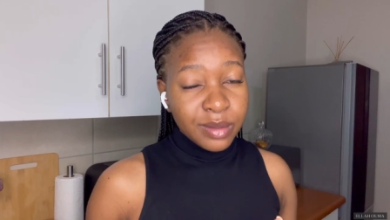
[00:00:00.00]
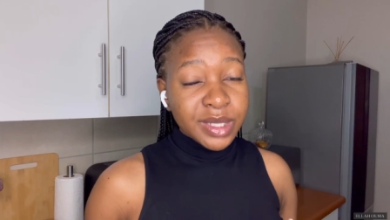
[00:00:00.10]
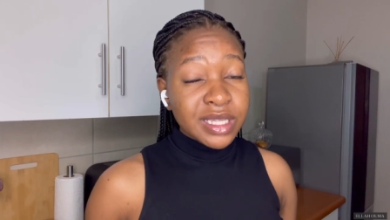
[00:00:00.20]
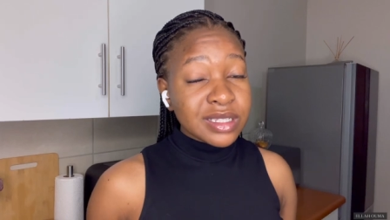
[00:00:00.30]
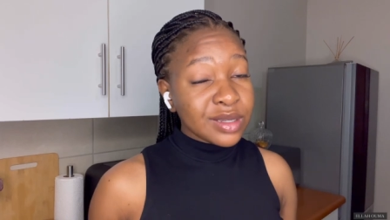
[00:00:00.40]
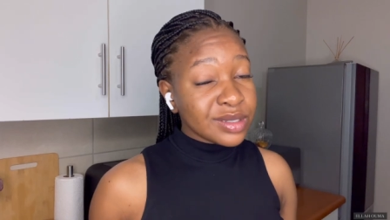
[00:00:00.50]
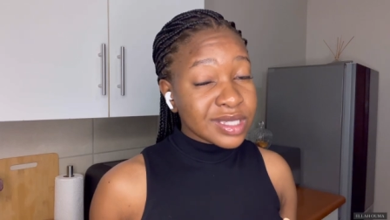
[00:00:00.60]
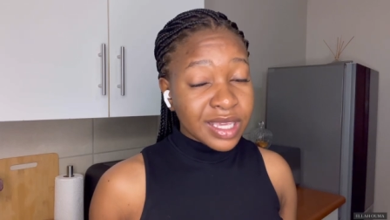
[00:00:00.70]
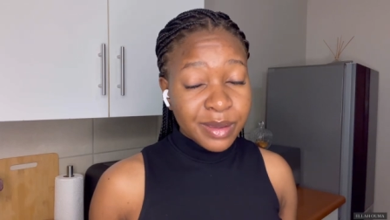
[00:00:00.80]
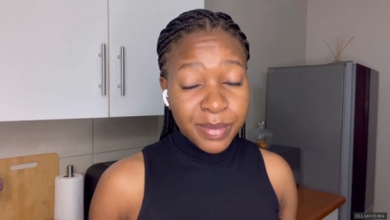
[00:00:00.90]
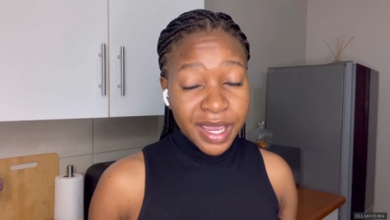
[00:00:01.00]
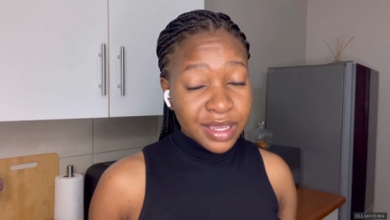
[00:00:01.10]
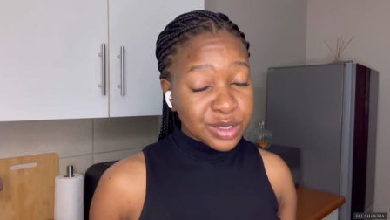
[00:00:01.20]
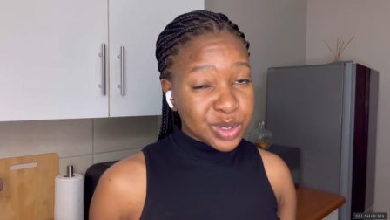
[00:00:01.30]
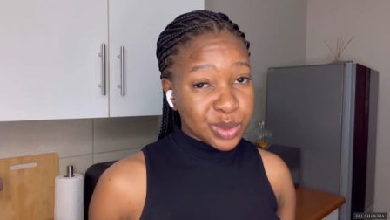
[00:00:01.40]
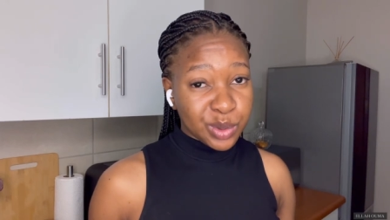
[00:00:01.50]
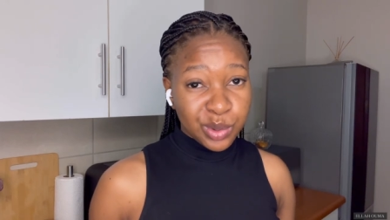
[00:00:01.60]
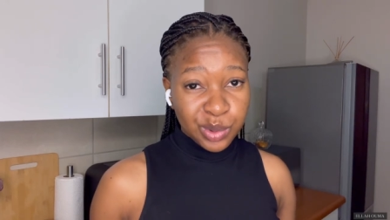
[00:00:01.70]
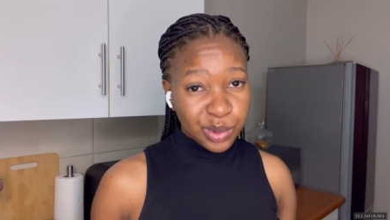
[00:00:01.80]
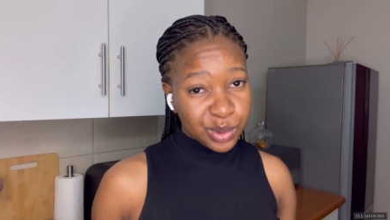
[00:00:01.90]
please don't skip it
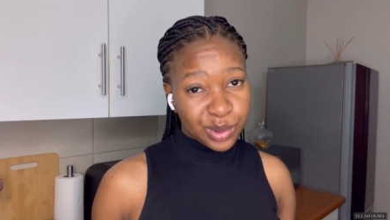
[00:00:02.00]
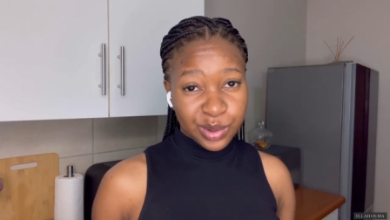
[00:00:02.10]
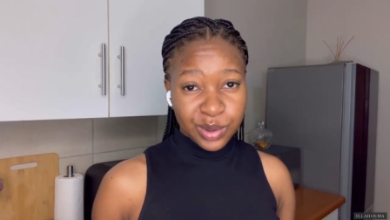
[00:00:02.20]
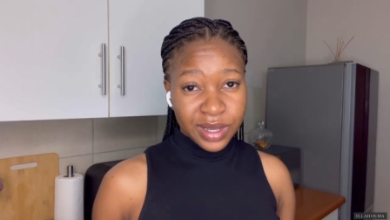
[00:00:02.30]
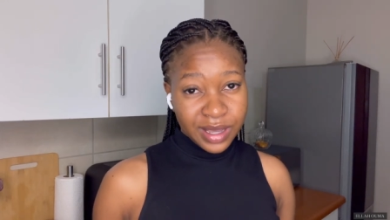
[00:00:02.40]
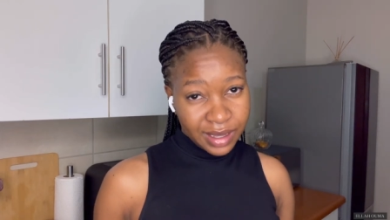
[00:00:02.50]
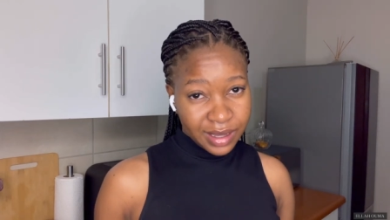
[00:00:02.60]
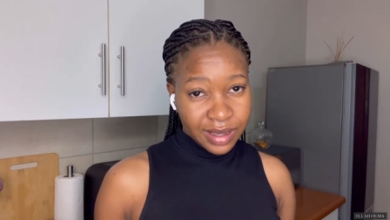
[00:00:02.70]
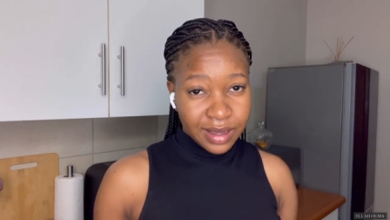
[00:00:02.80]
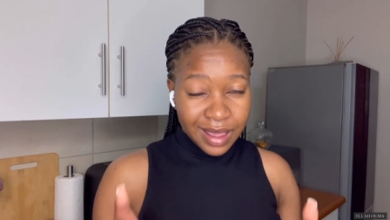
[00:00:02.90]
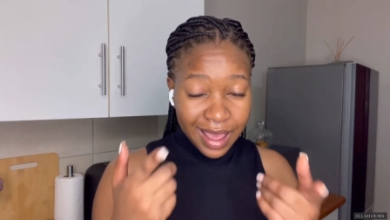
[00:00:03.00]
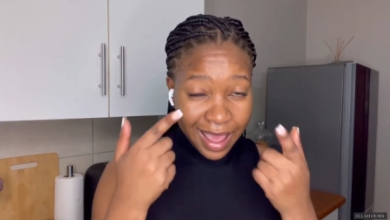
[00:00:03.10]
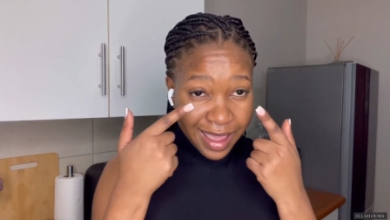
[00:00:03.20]
so uh, i